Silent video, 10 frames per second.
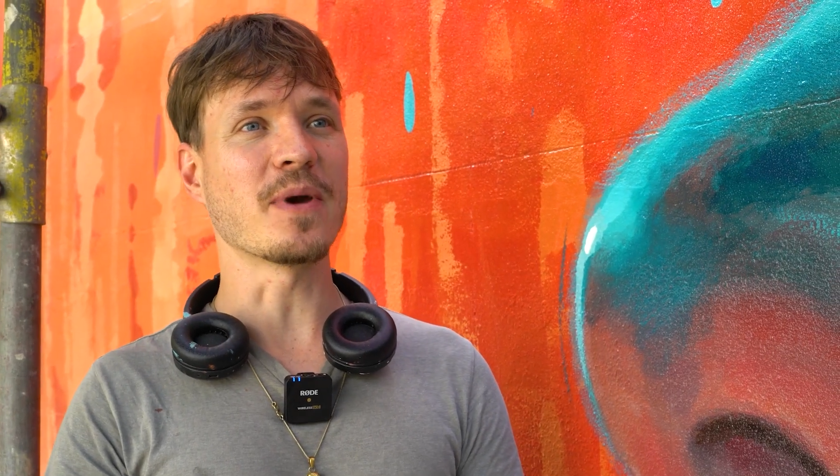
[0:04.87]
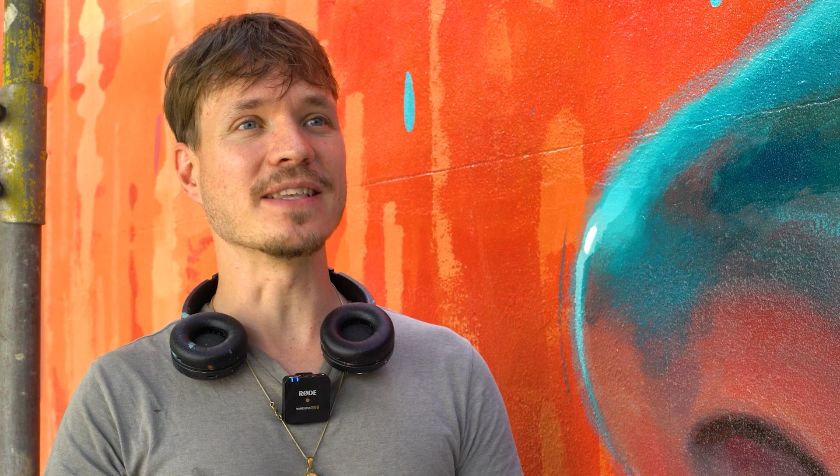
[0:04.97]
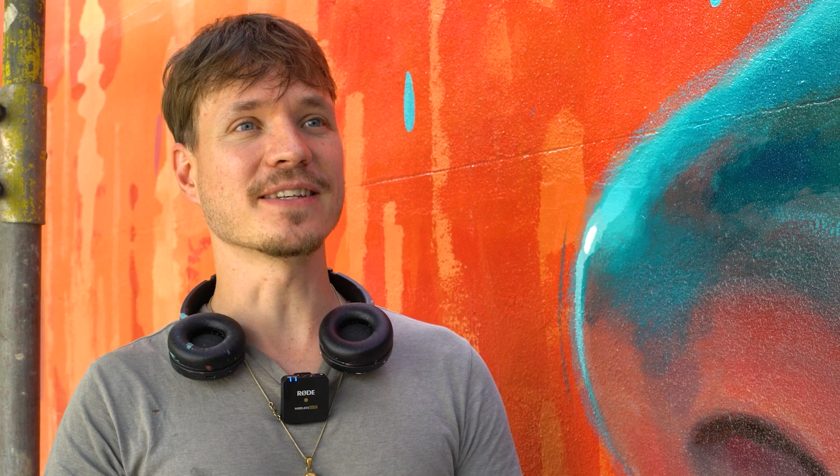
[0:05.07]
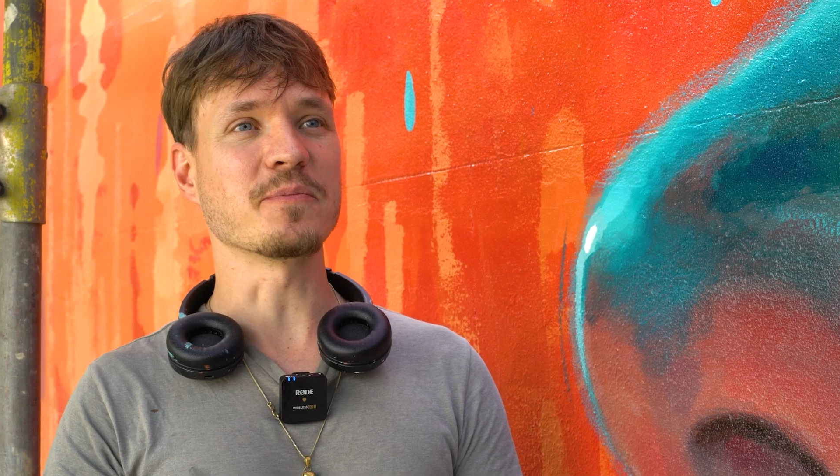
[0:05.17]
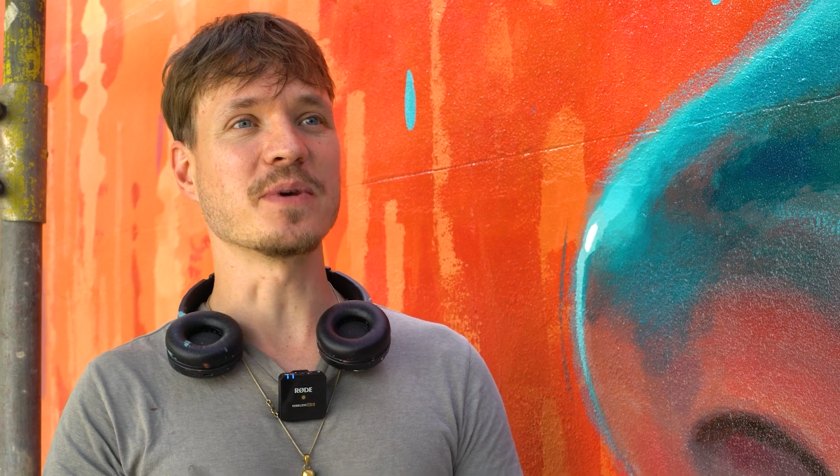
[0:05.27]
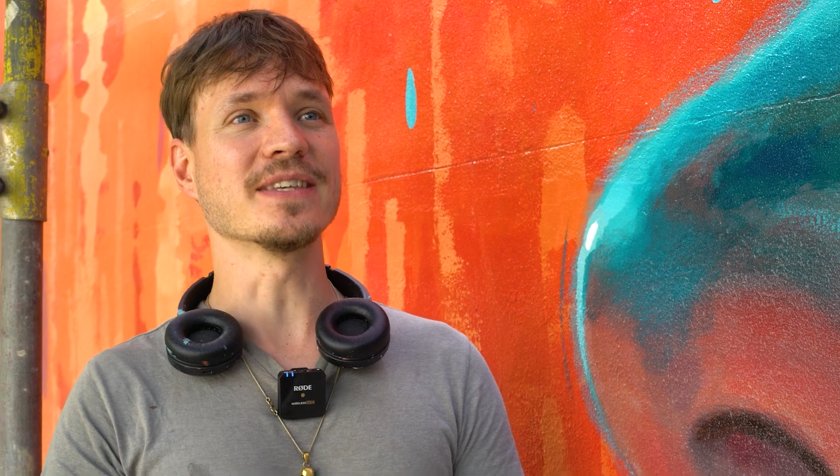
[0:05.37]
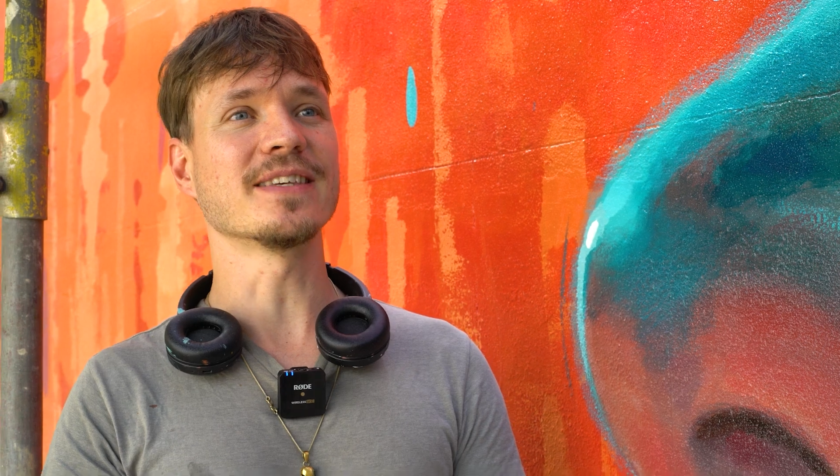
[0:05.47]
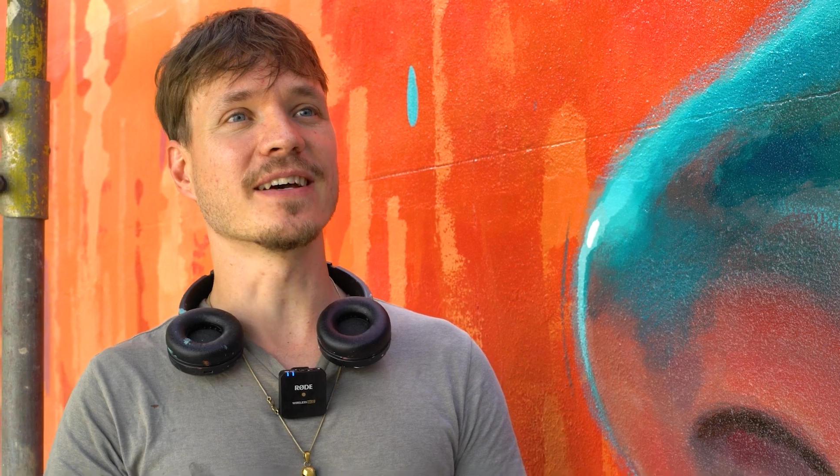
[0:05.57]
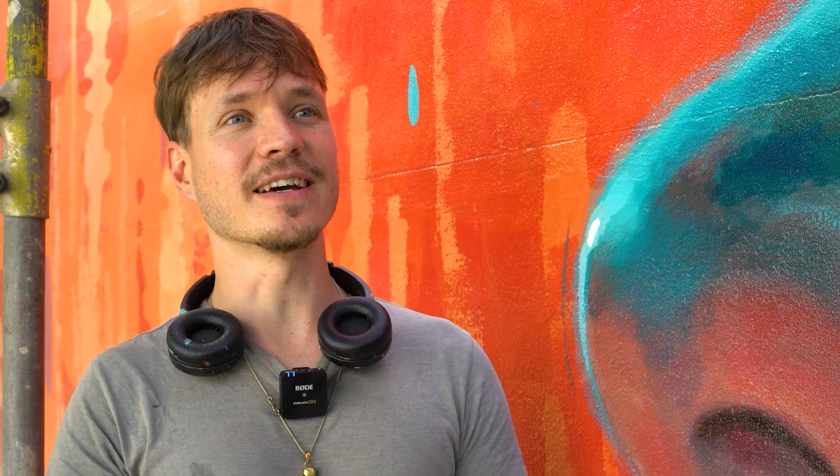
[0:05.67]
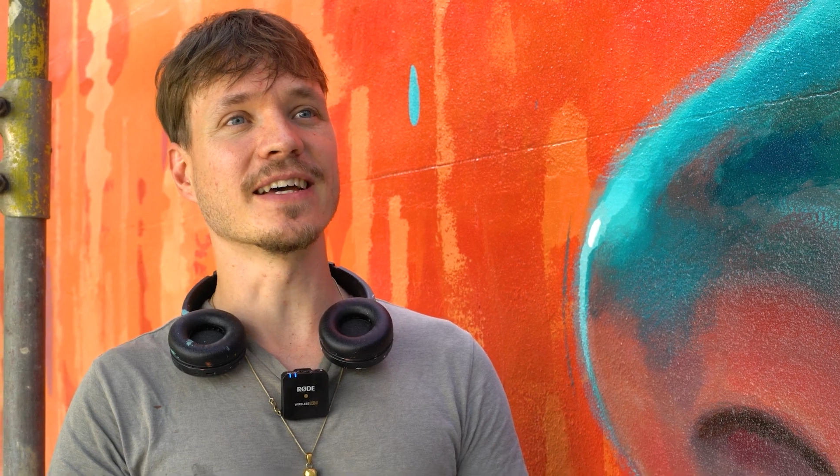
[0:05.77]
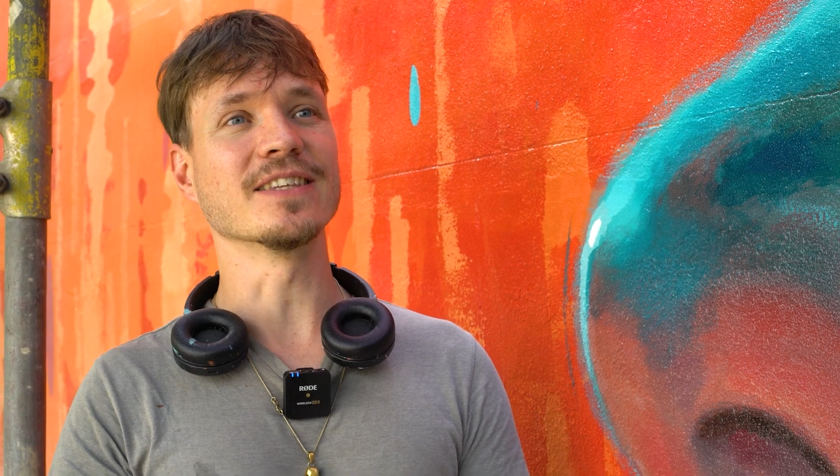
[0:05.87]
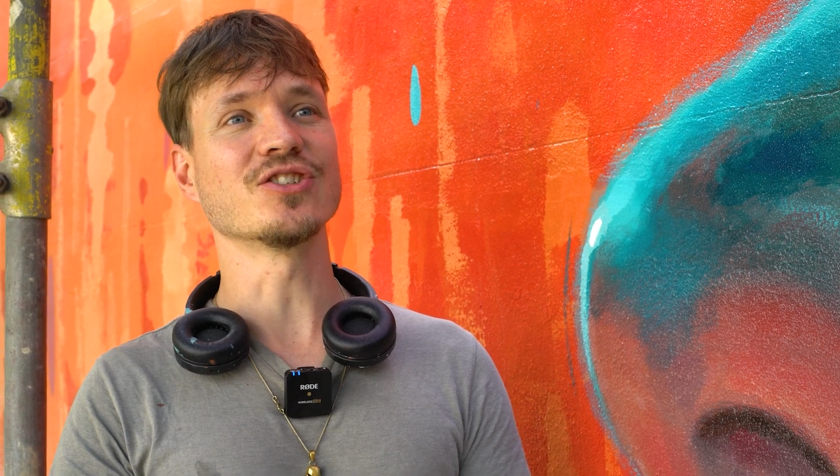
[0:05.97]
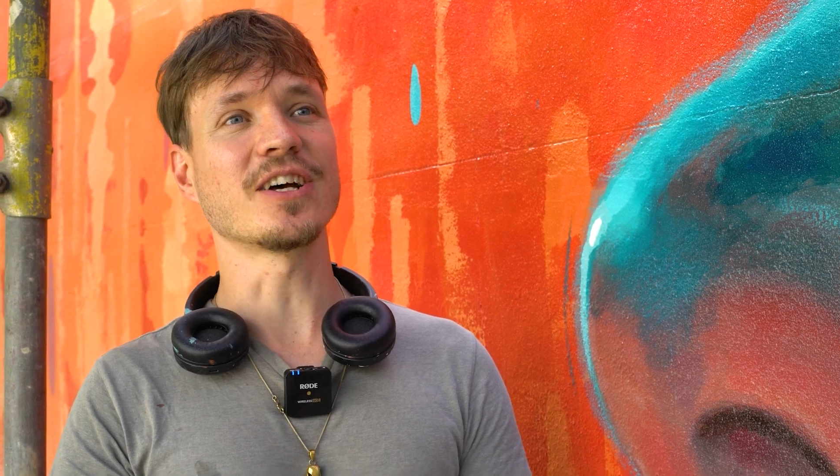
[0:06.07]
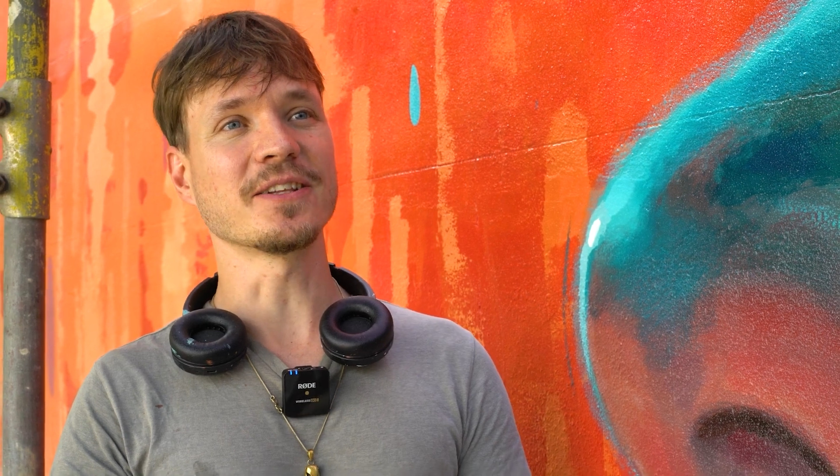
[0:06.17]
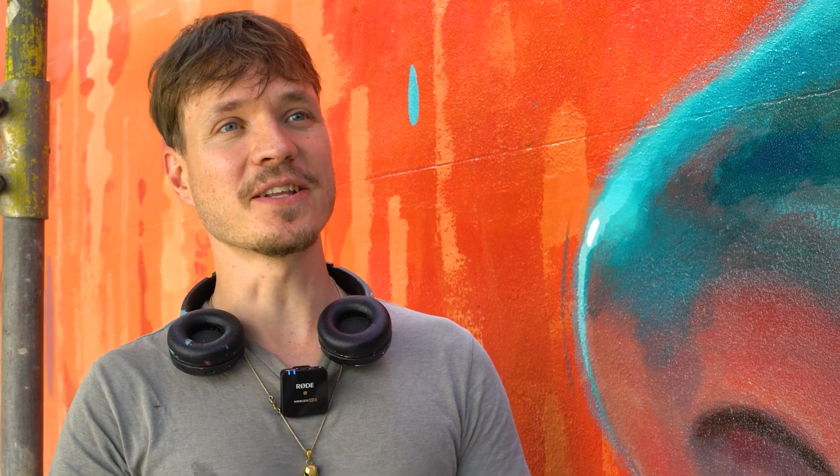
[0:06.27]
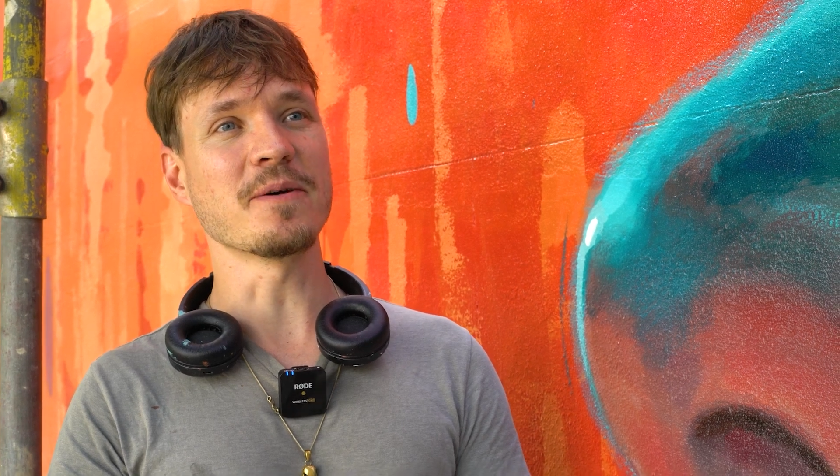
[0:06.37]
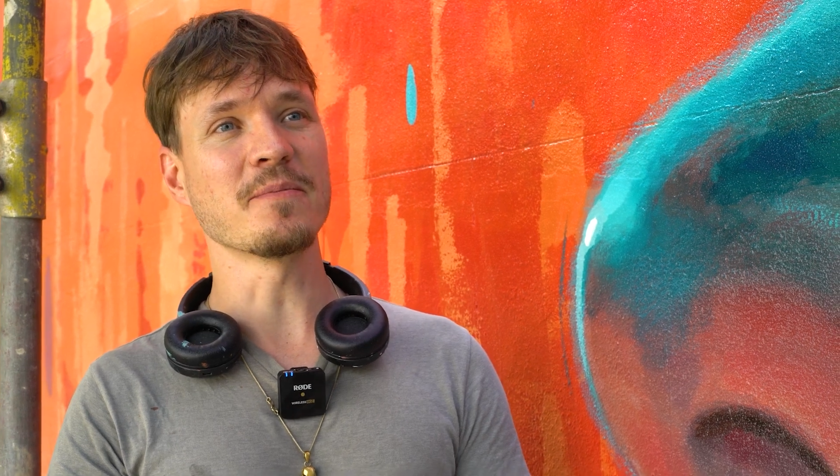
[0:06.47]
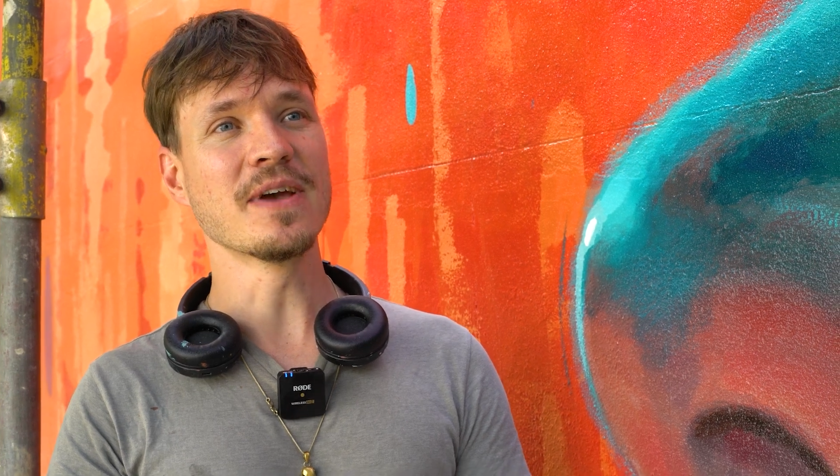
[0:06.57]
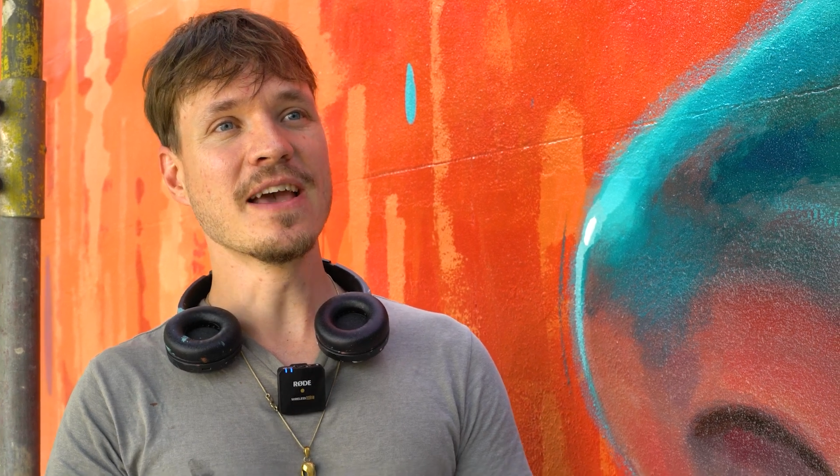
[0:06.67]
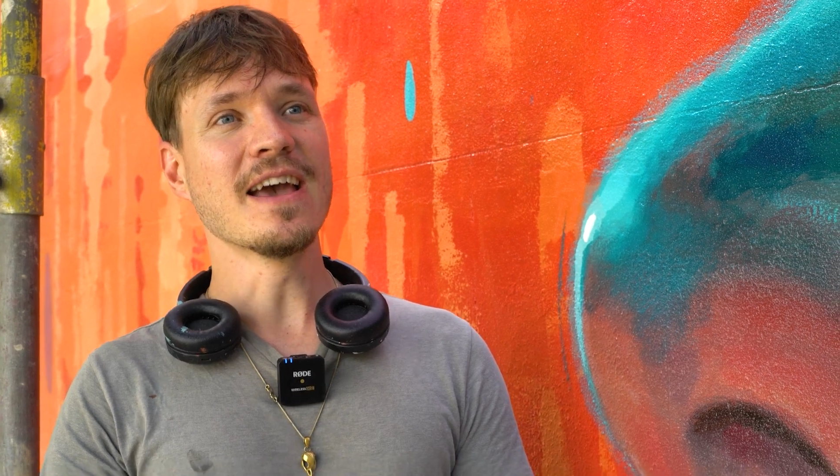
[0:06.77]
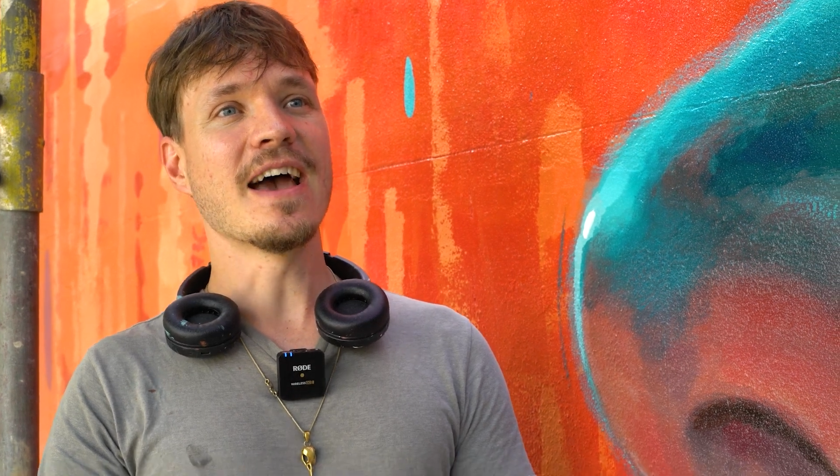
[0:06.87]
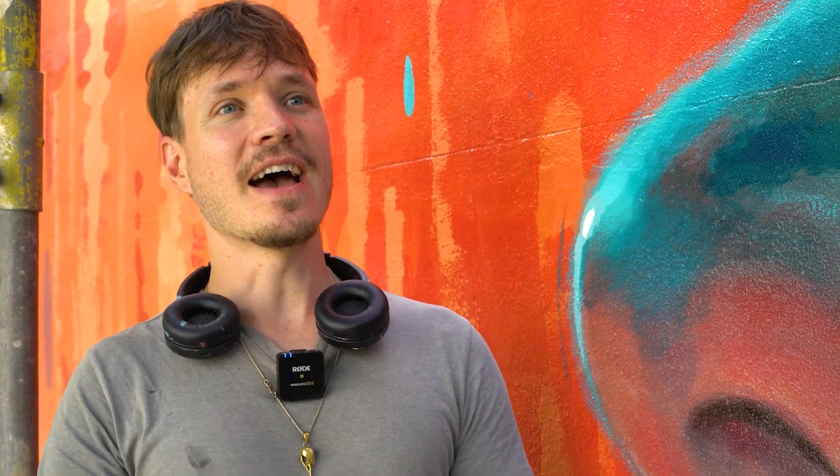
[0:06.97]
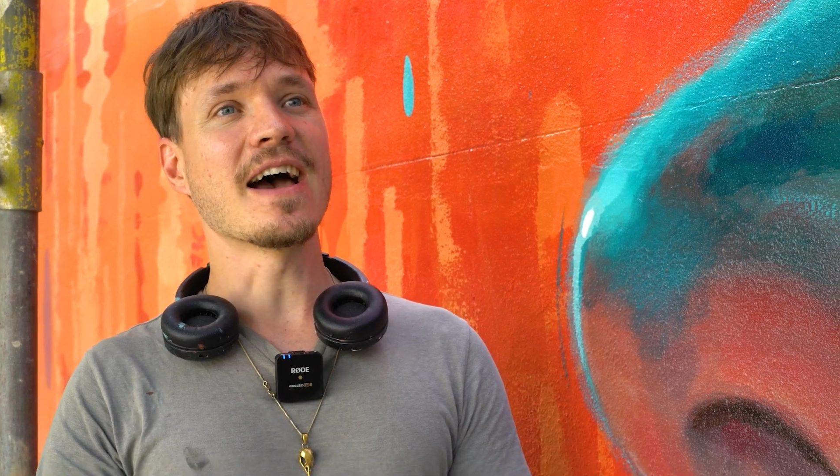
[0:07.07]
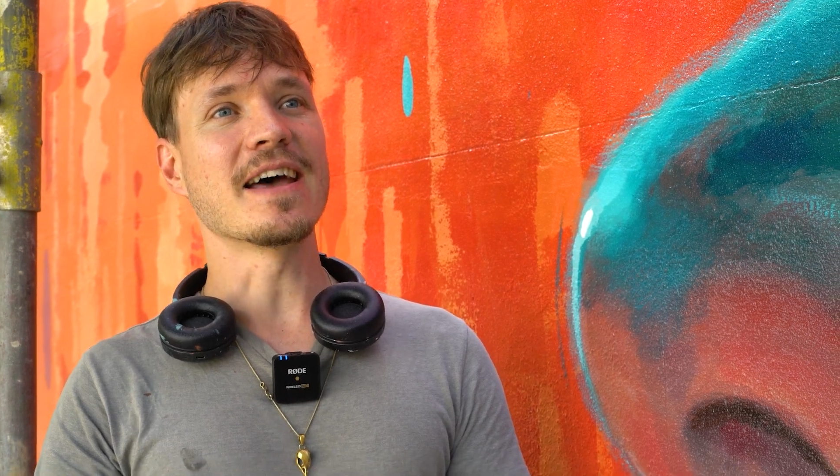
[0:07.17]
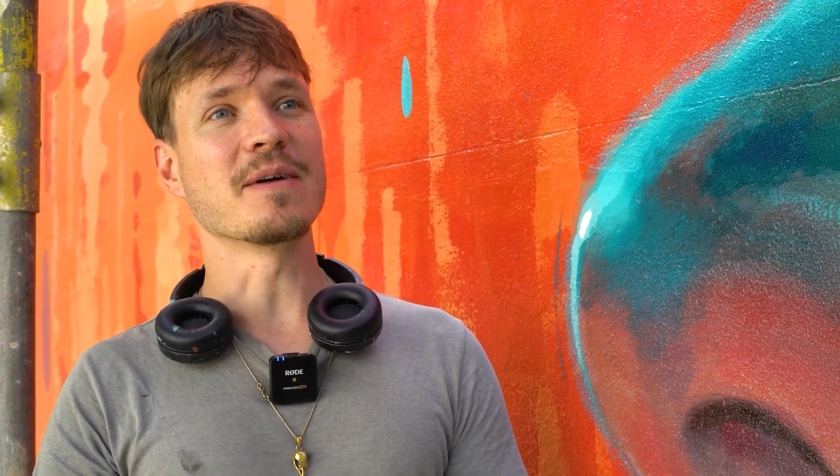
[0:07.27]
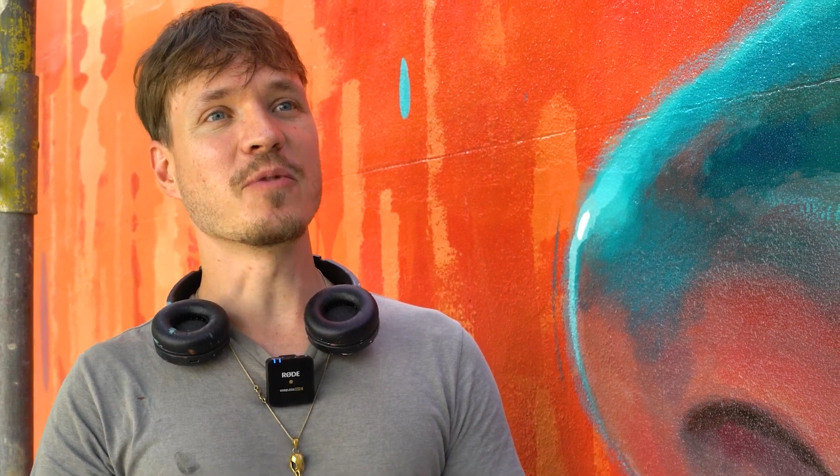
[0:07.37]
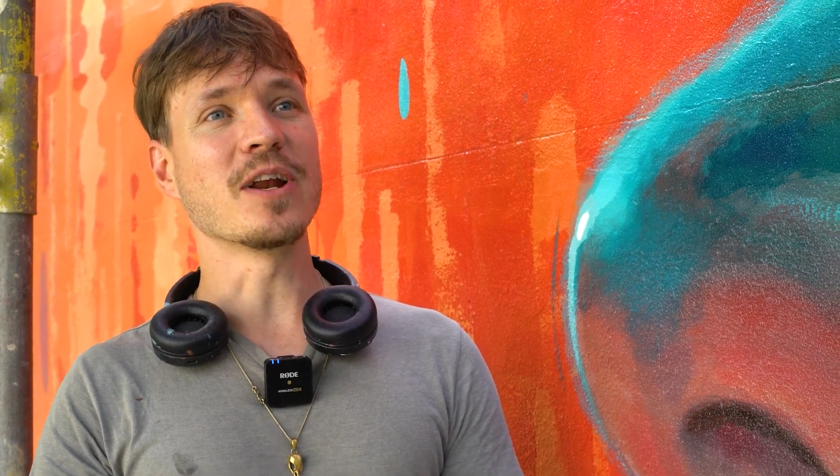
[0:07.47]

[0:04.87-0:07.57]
painting a piece here in Cheltenham, and I'm